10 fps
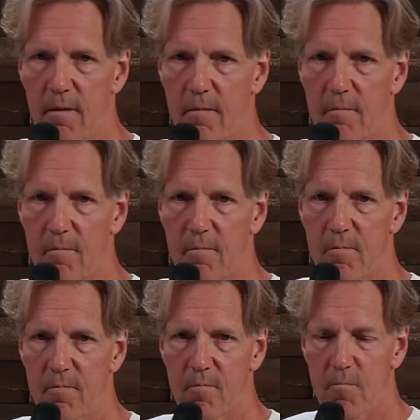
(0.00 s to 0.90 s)

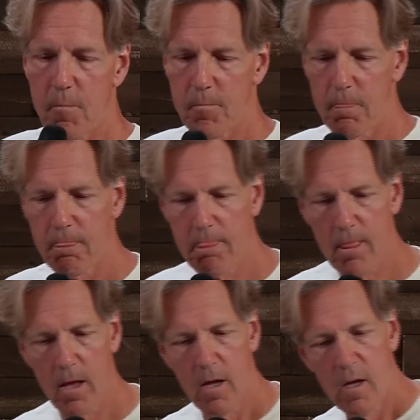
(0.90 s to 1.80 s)

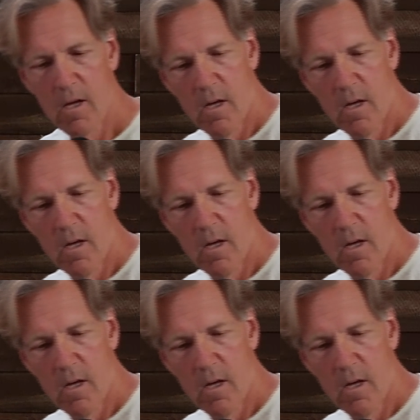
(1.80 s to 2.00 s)
Nobody speaks.